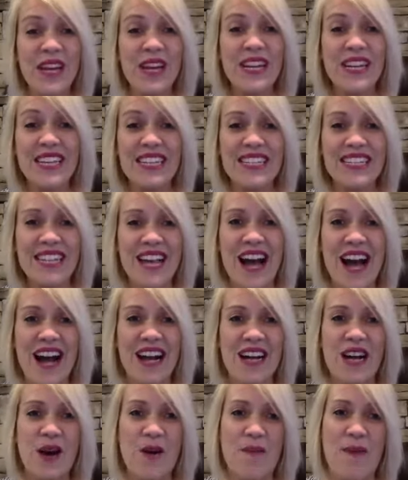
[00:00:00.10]
are going to
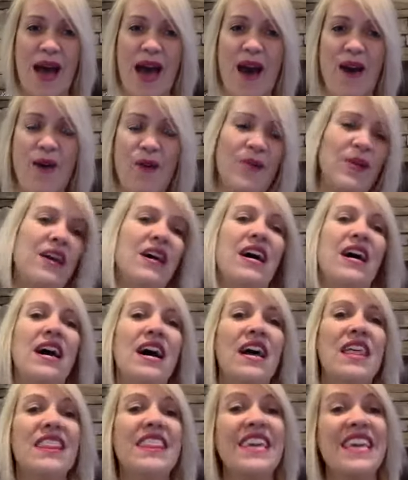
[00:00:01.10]
talk about
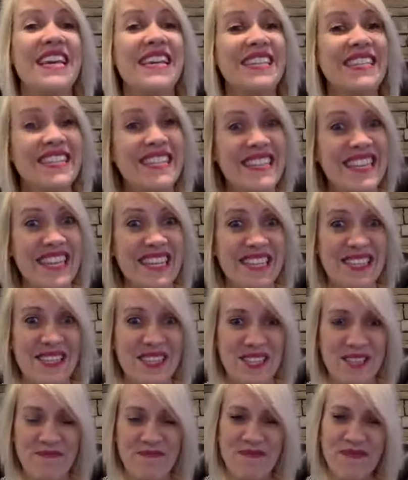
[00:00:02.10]
the
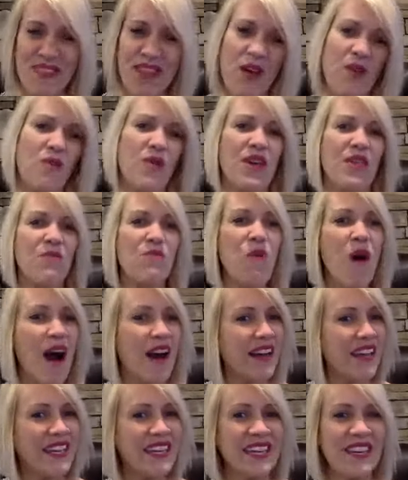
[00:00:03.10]
assist with
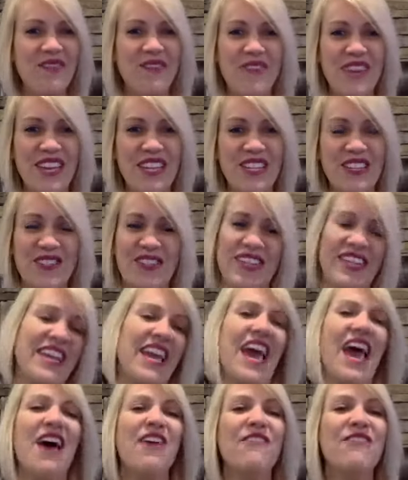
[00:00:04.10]
walking in
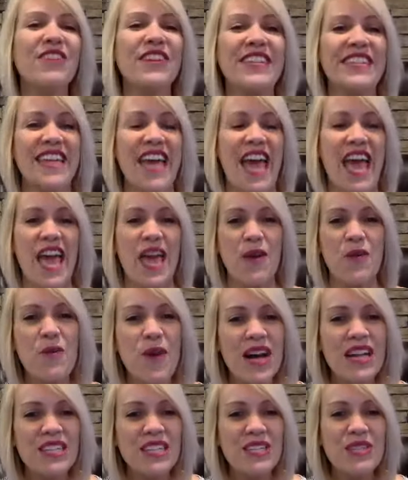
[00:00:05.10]
victory every day.
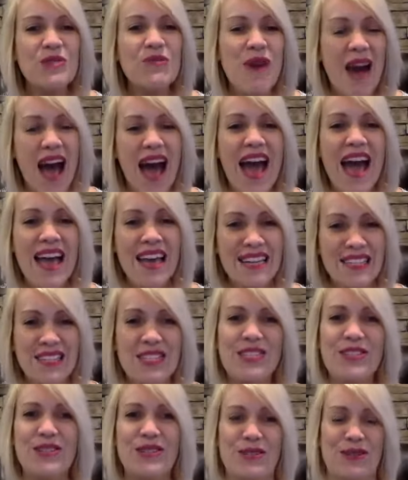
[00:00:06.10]
What do I
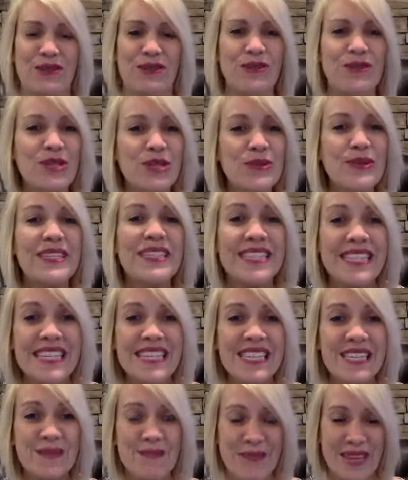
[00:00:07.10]
do to
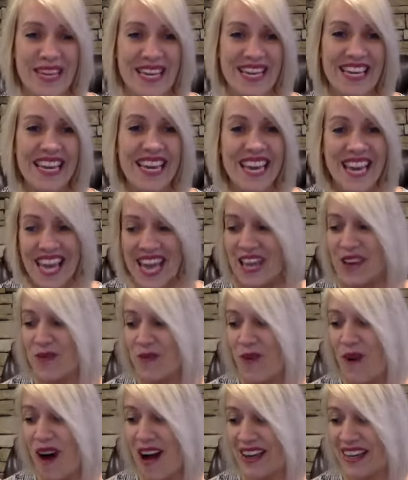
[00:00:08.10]
assist me in
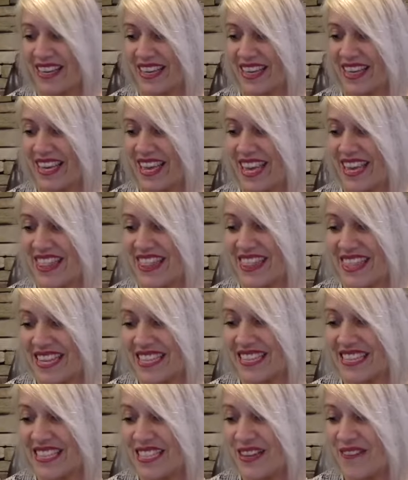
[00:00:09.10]
walking in
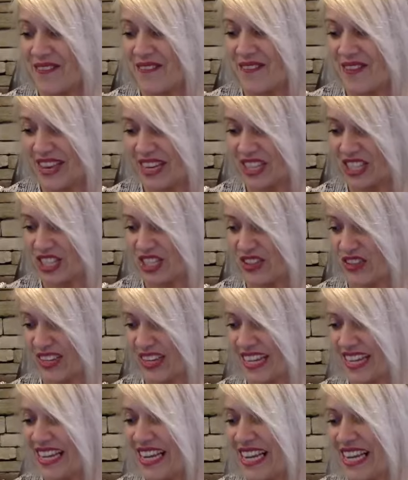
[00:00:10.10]
this
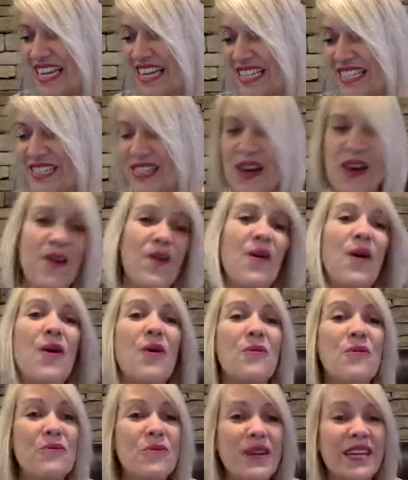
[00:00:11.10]
victory? So
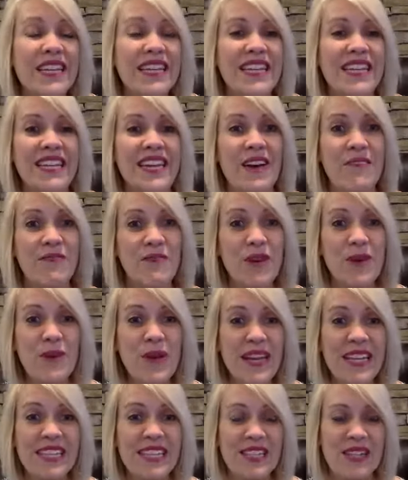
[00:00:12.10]
really, a few
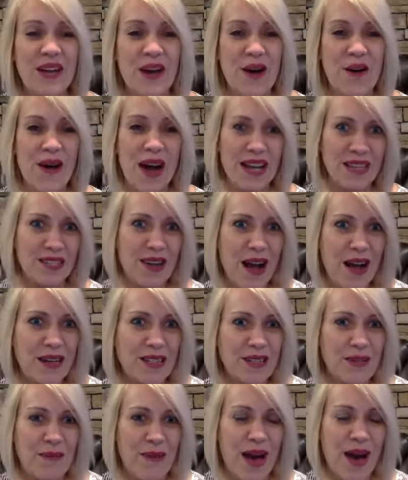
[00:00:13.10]
weeks ago, I
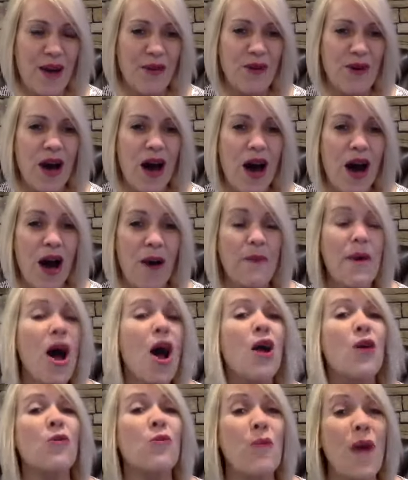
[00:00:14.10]
talked about
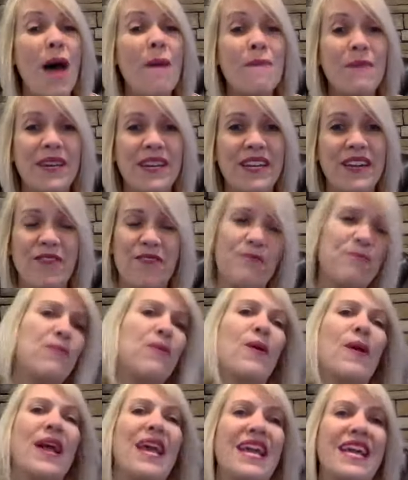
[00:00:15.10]
our weapon of
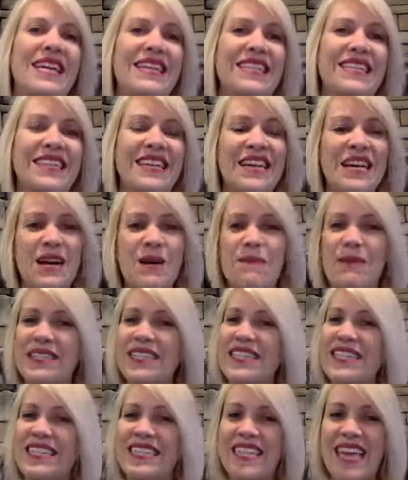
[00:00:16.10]
praise.
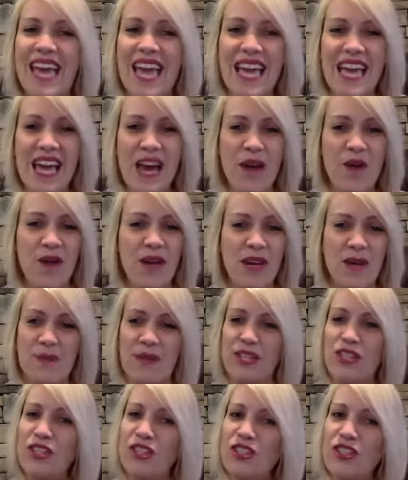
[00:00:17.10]
But today, I want to
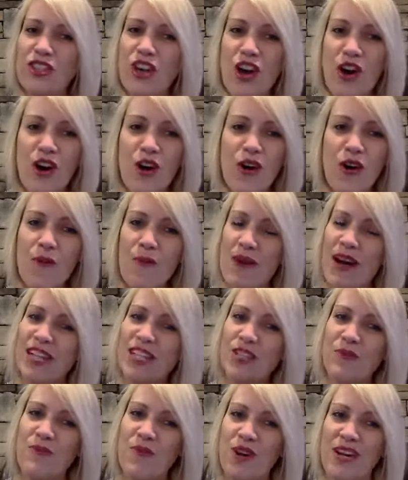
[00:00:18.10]
be so
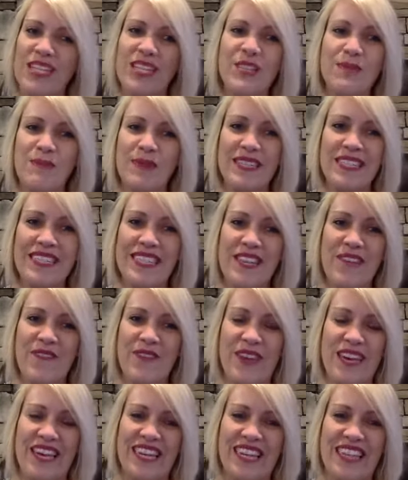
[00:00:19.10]
much more
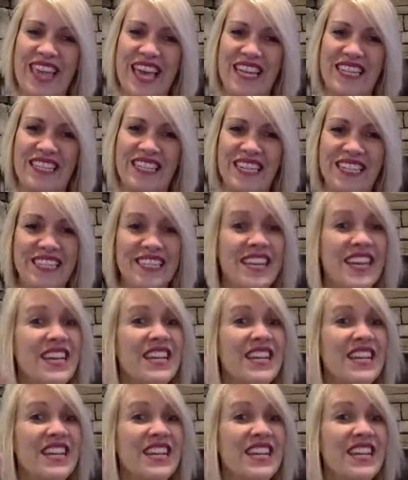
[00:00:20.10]
specific than just